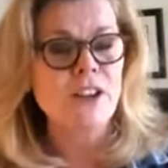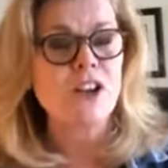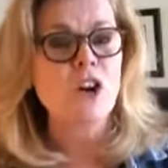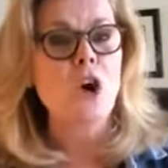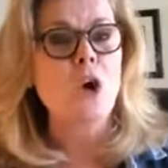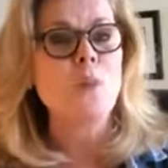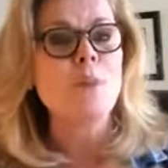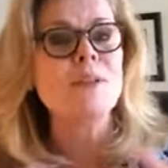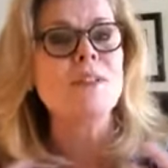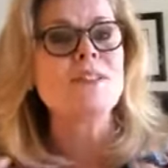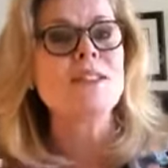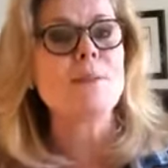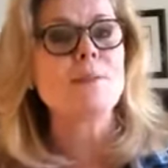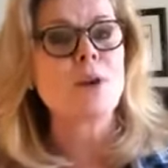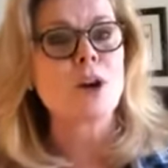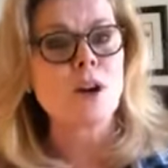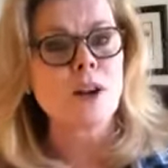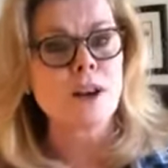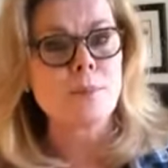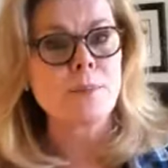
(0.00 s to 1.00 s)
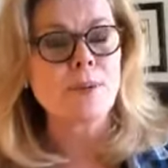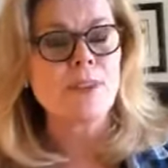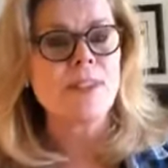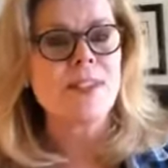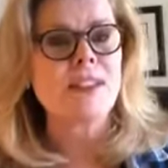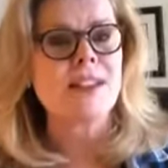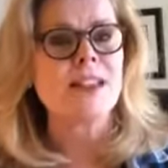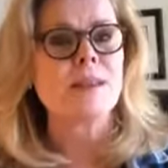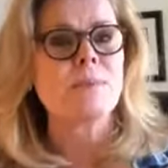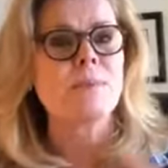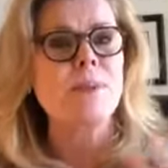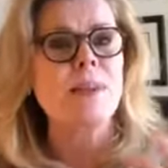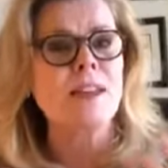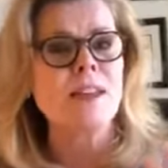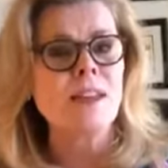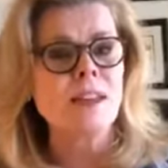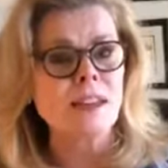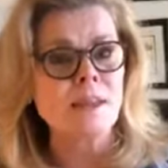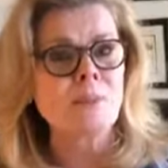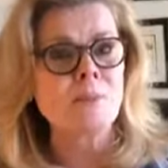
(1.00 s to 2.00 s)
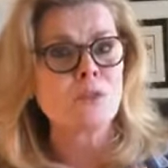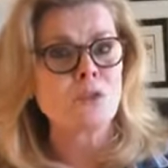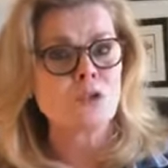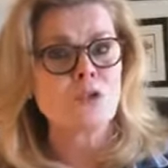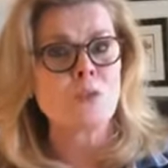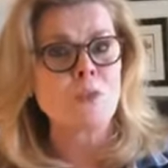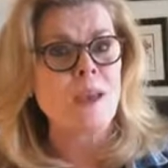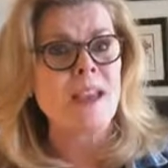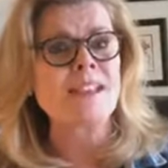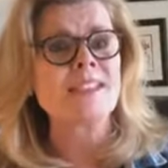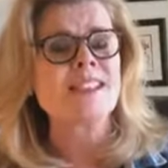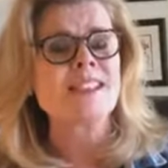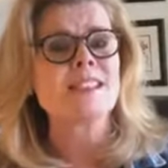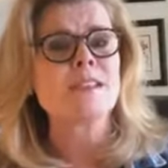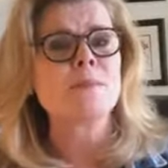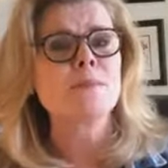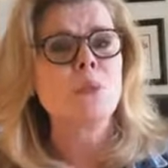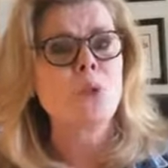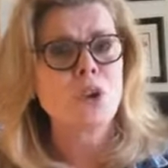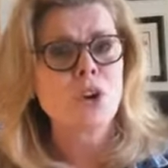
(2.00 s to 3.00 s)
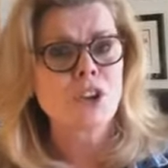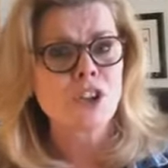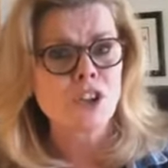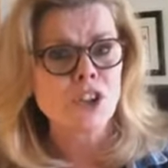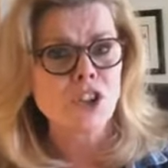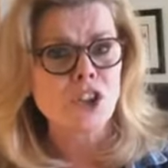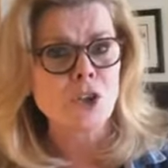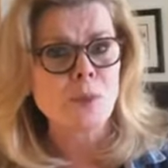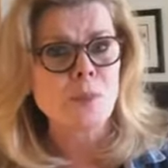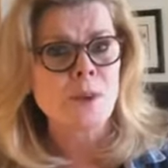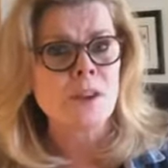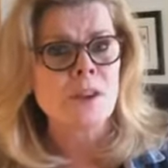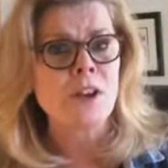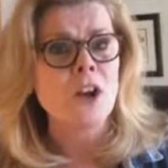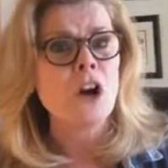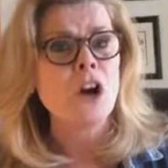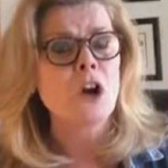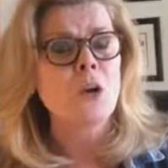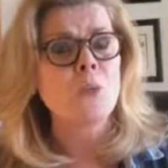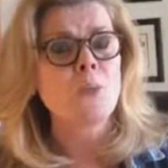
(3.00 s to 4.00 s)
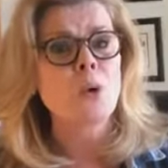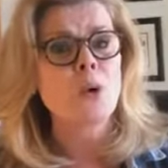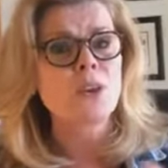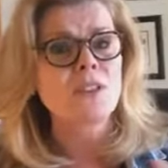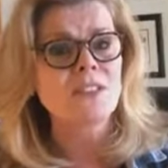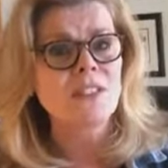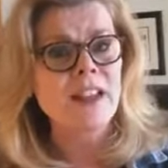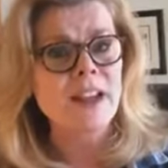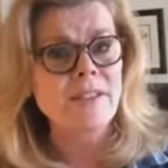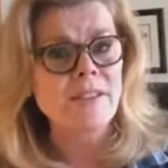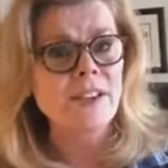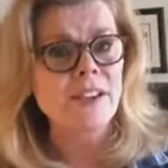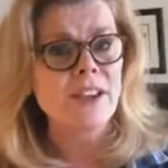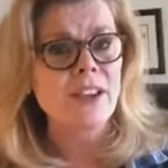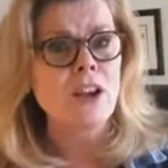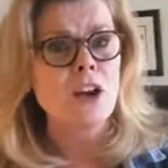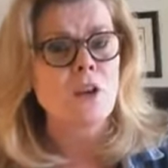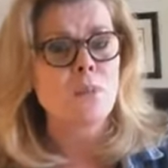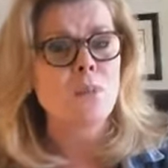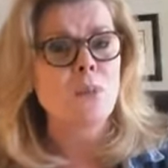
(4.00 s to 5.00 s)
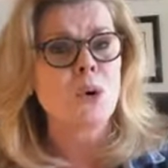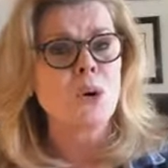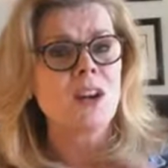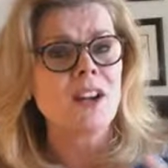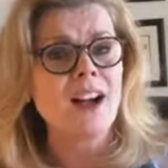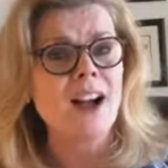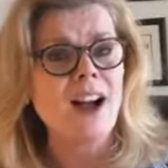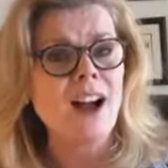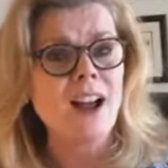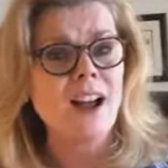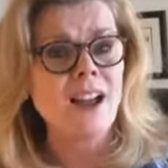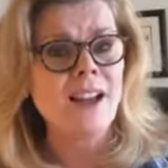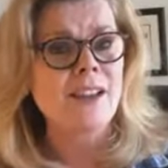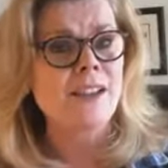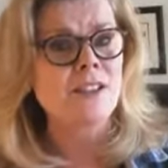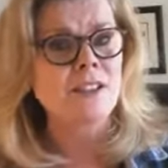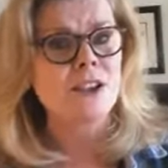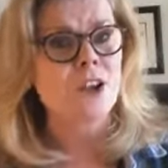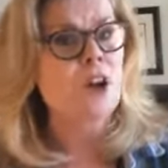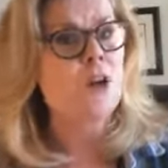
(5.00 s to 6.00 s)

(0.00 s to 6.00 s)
It opens up our empathy. It be, it makes us more human, more loving, more kind,